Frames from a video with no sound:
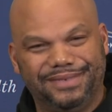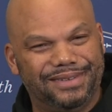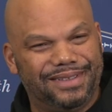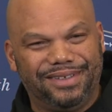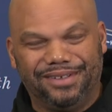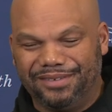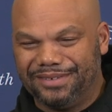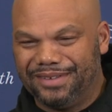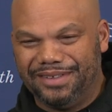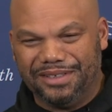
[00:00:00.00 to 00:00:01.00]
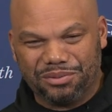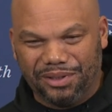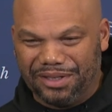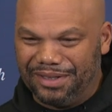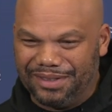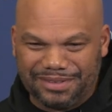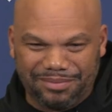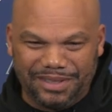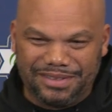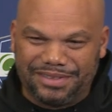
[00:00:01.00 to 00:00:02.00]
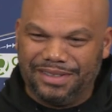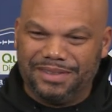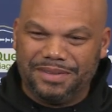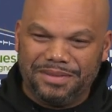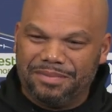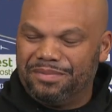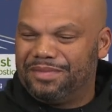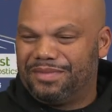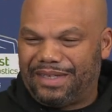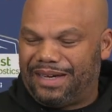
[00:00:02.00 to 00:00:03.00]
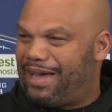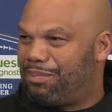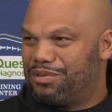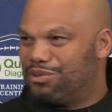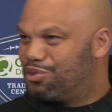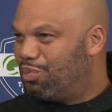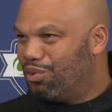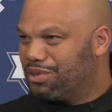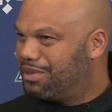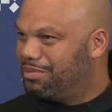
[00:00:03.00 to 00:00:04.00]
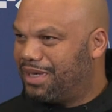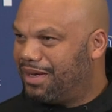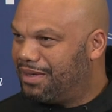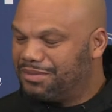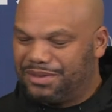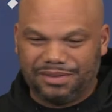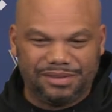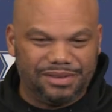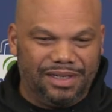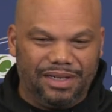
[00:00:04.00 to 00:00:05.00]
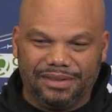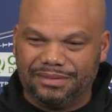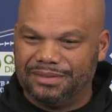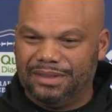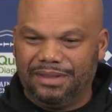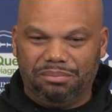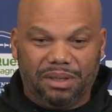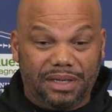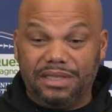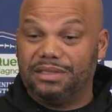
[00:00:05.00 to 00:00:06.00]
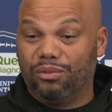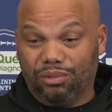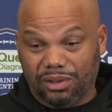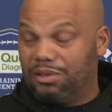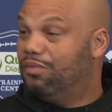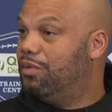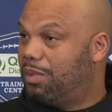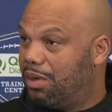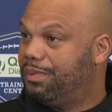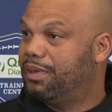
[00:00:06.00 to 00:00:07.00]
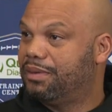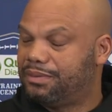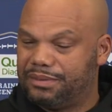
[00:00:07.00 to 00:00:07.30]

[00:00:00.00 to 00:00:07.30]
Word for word: You know, it is what it is. I mean, that happens in sports sometimes, but he's a really good football player.